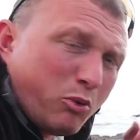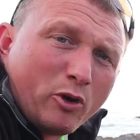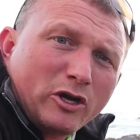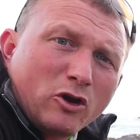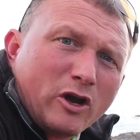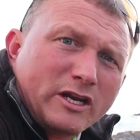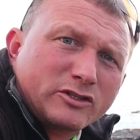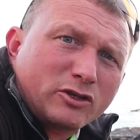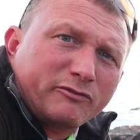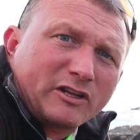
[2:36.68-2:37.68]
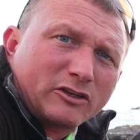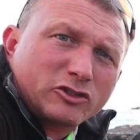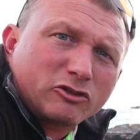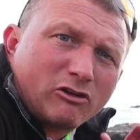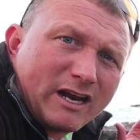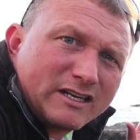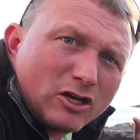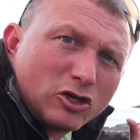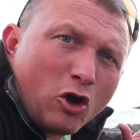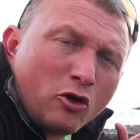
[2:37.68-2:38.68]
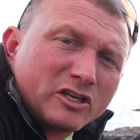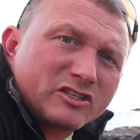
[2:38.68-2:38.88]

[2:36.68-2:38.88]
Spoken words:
0.9 soft edge grad on a